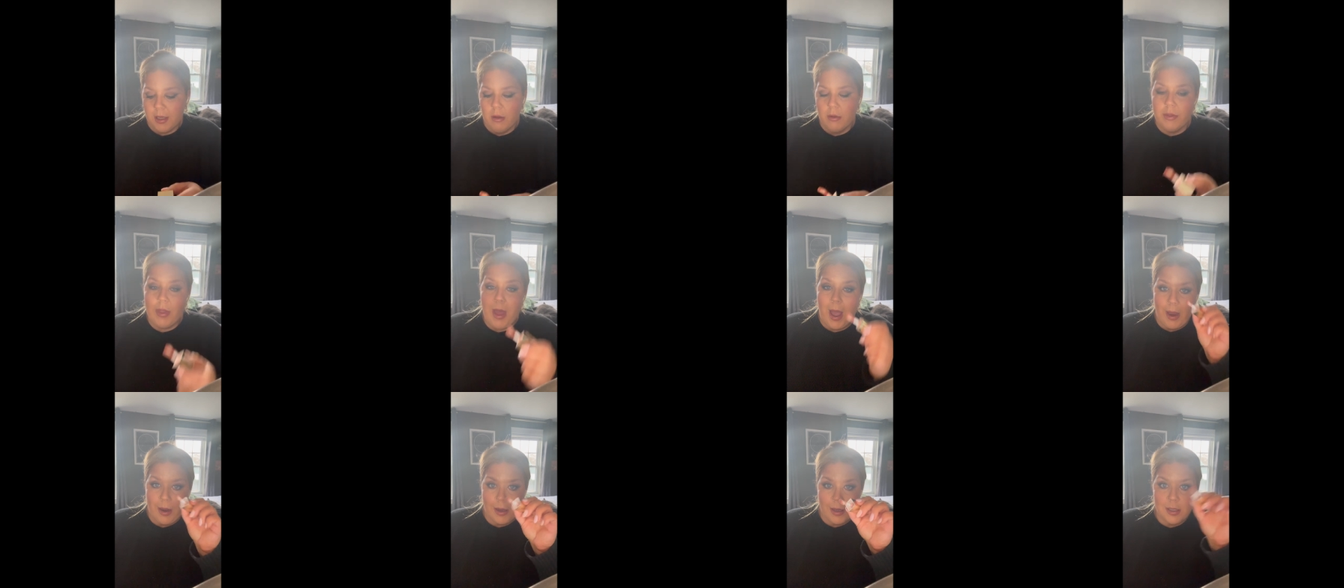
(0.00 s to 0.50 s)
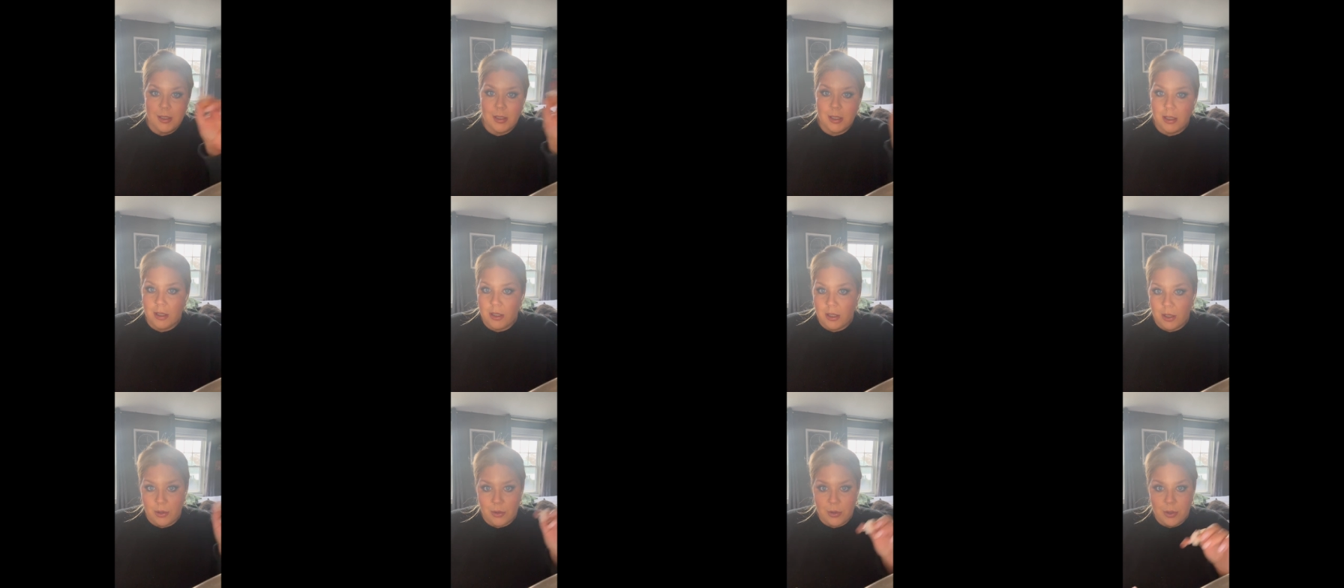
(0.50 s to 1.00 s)
That
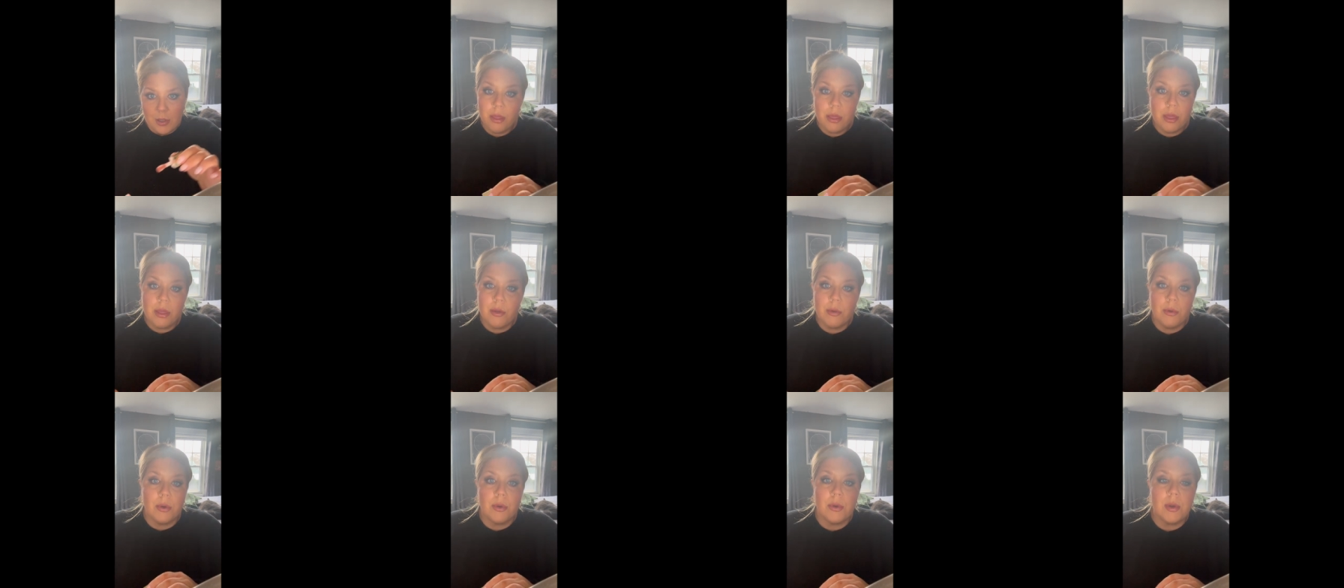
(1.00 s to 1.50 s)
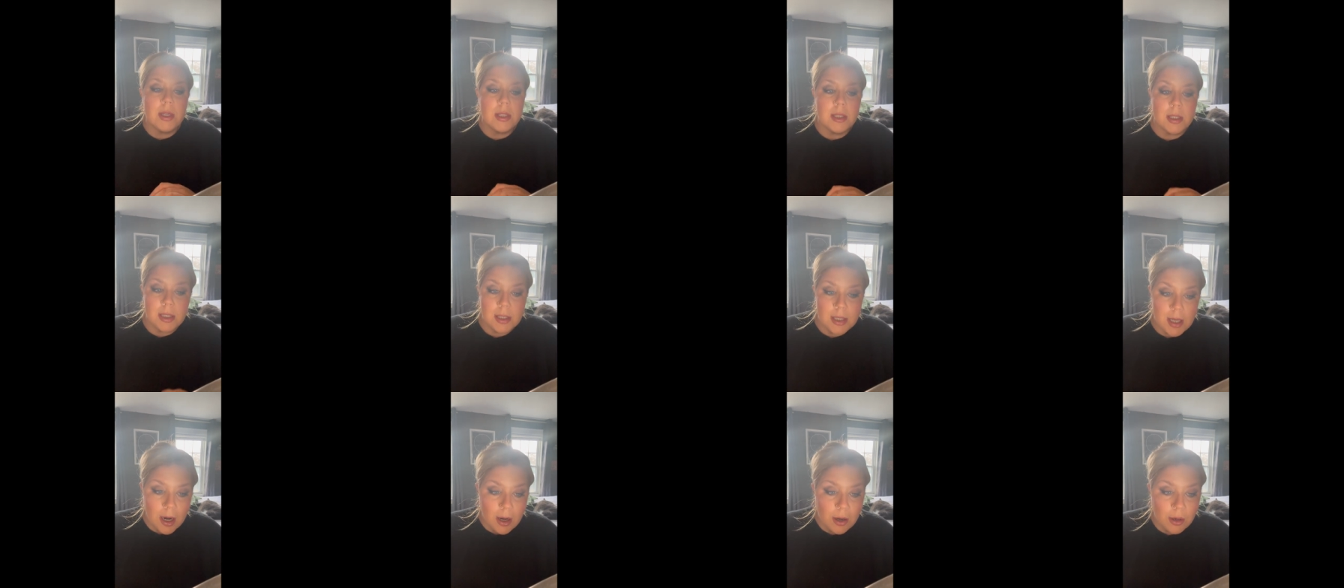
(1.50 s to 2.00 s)
continued through his
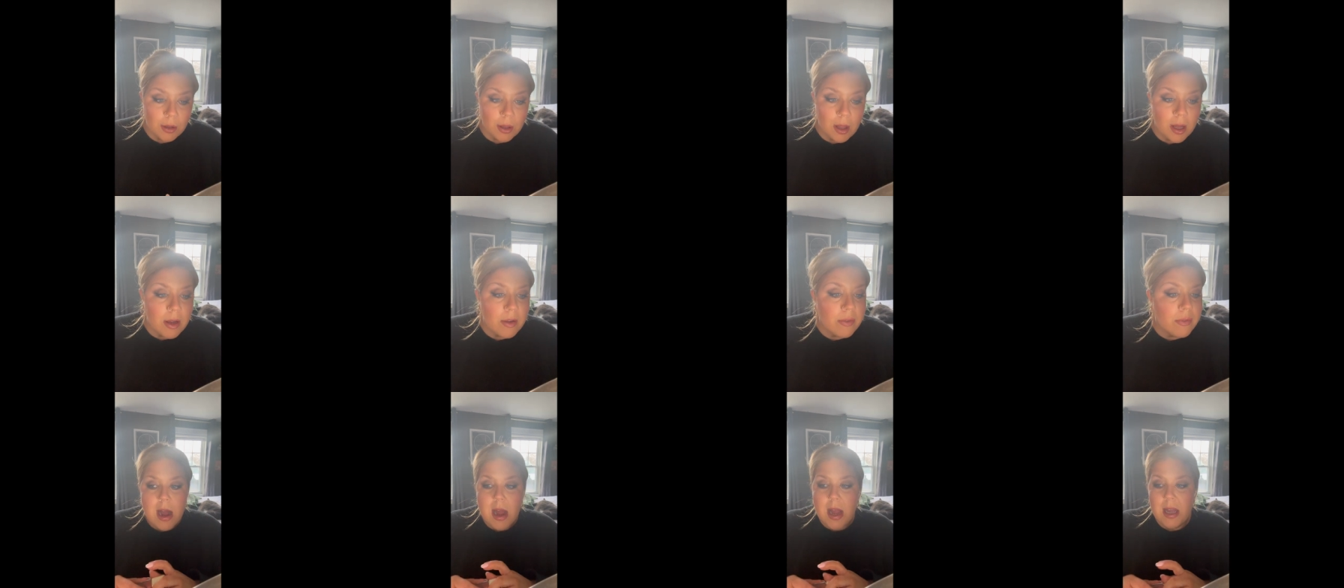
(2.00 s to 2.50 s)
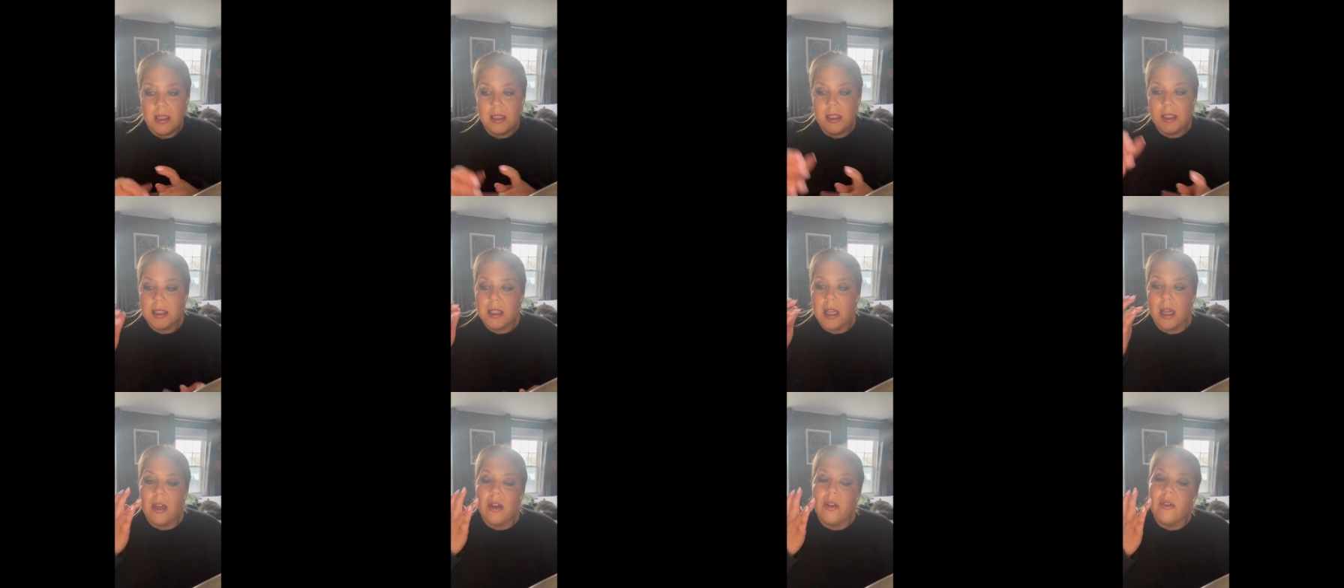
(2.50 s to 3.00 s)
entire life
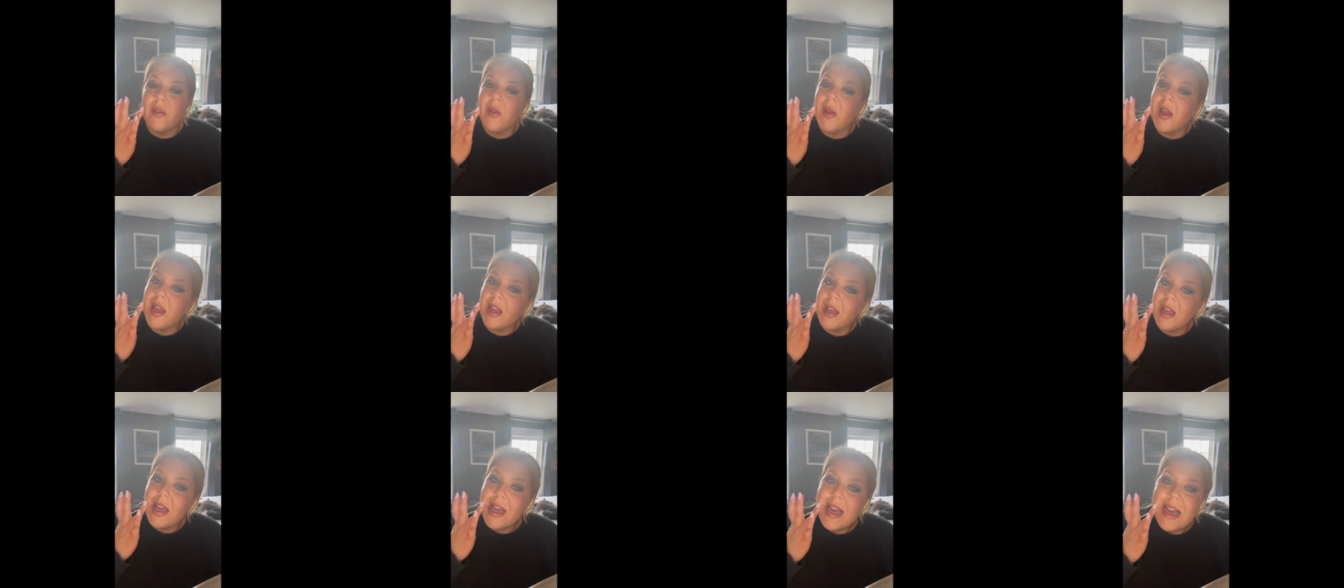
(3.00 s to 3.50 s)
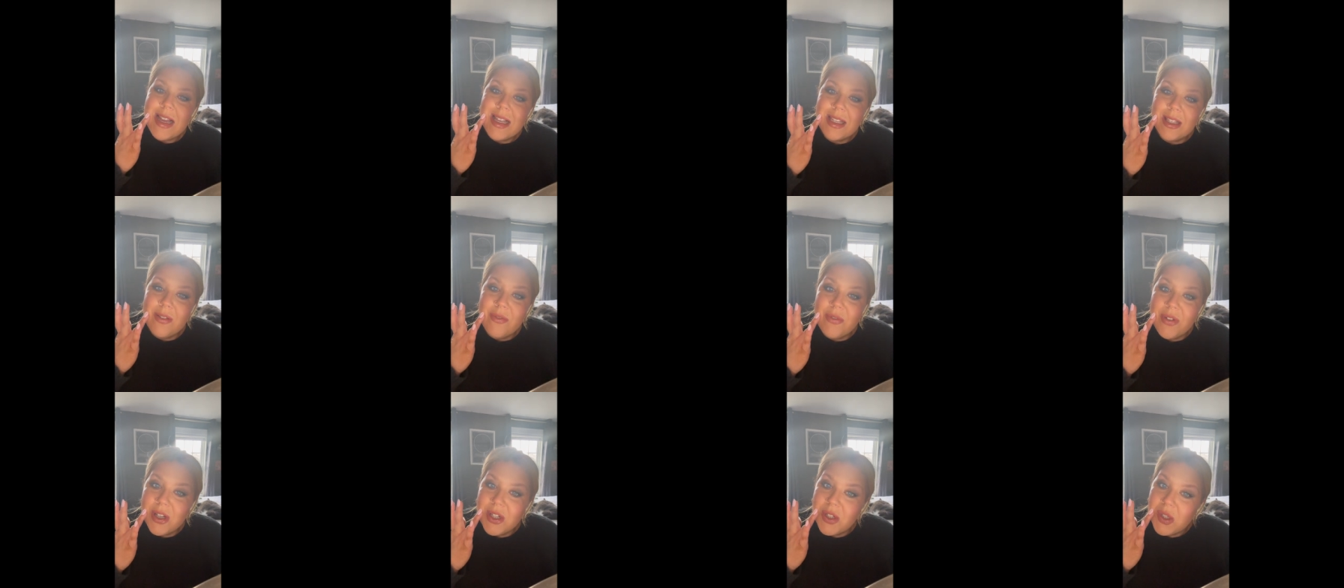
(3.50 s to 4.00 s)
instead of like his
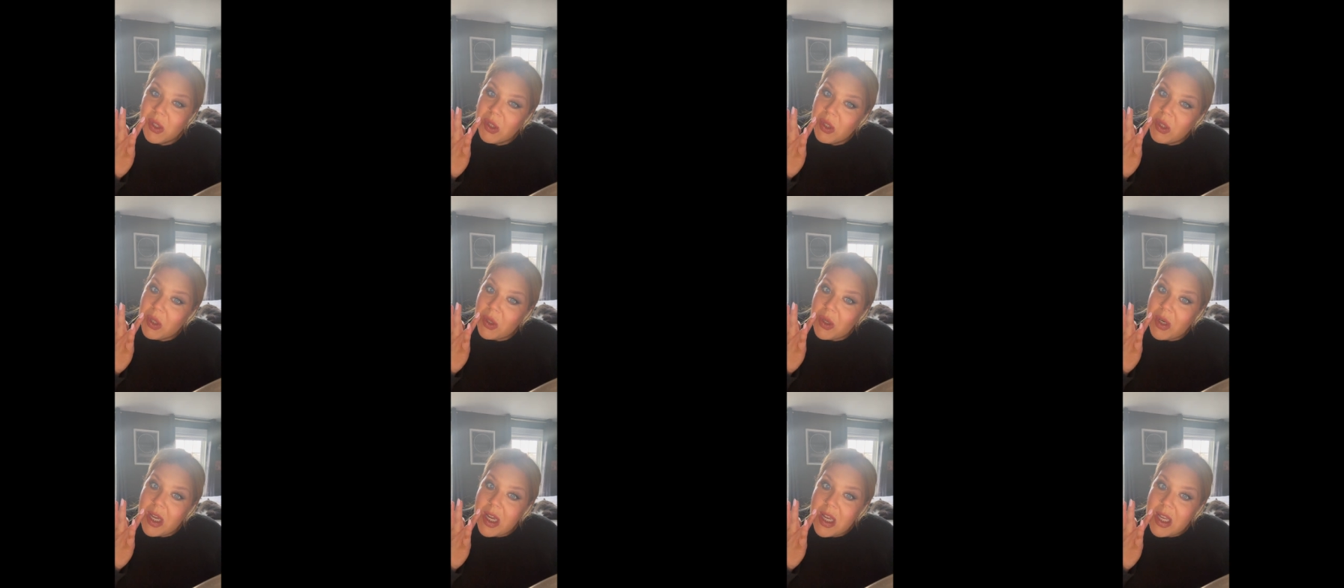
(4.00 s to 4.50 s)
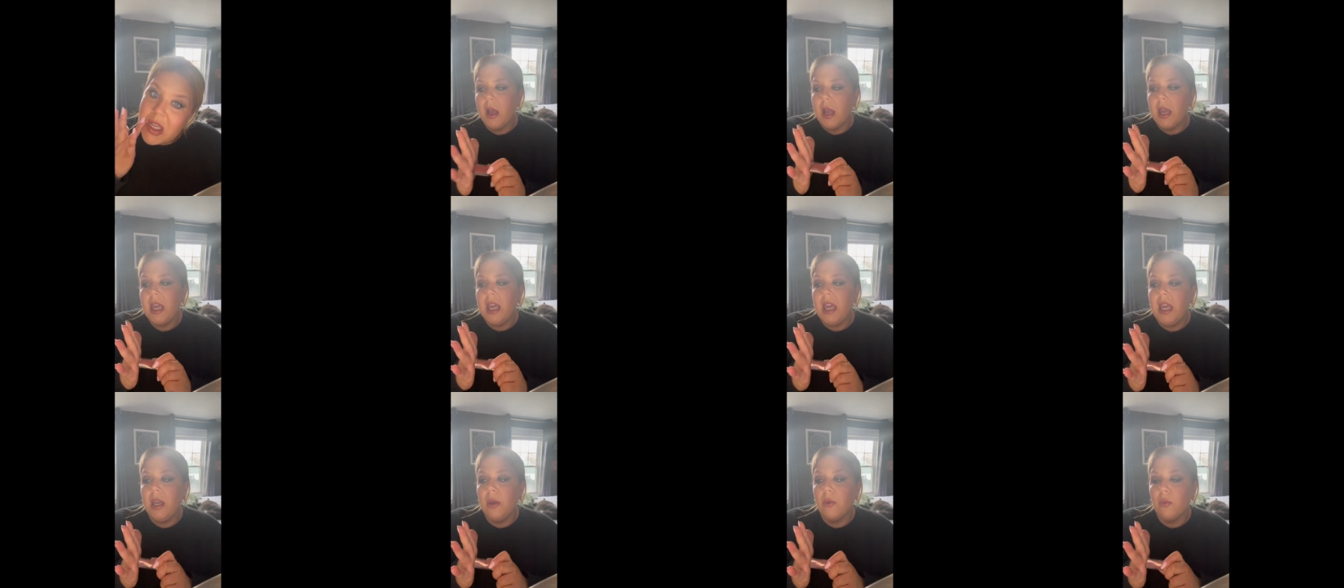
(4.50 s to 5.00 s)
official duties?
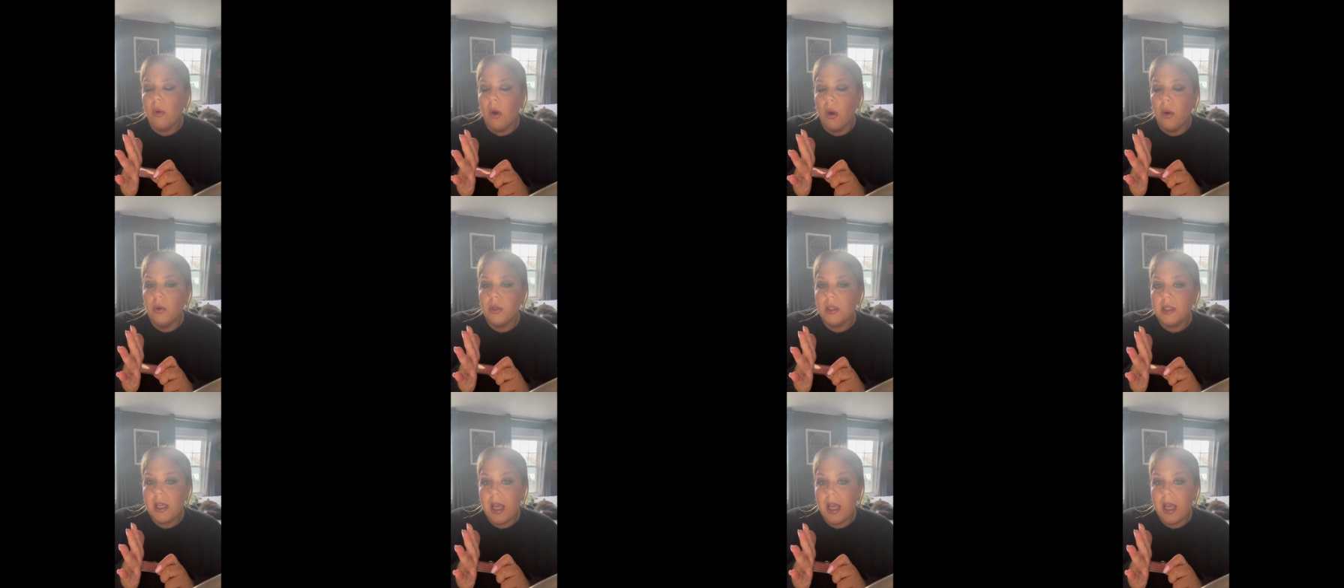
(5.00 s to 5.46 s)
He wrote